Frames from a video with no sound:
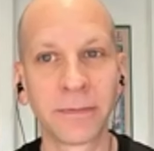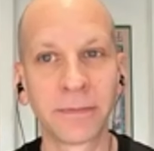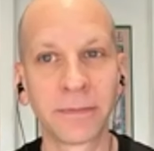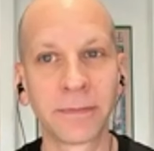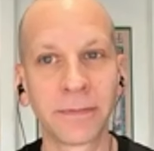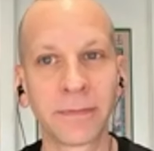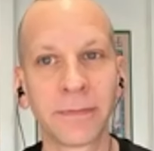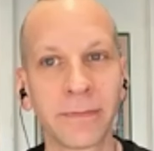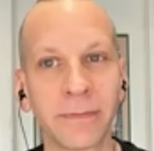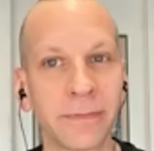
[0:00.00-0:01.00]

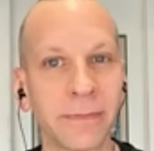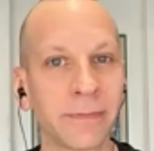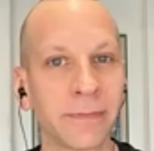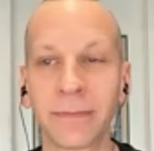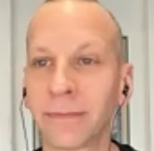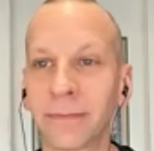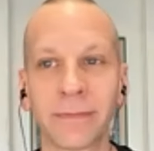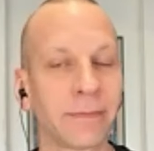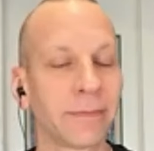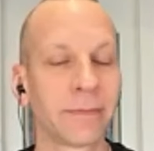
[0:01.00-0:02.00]

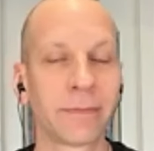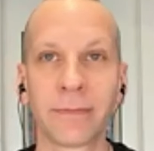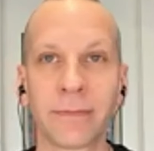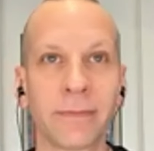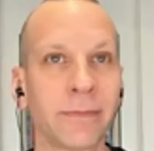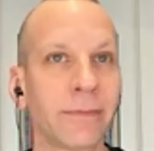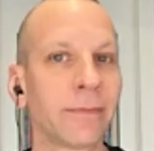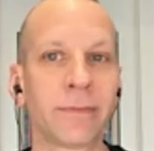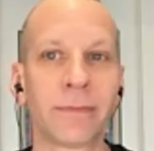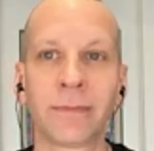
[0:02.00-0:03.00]

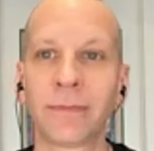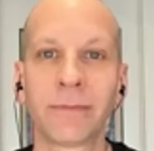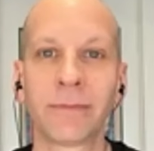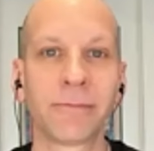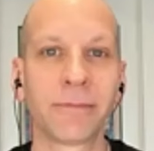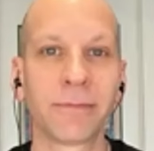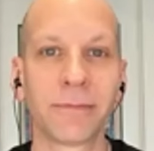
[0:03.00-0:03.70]
[no speech]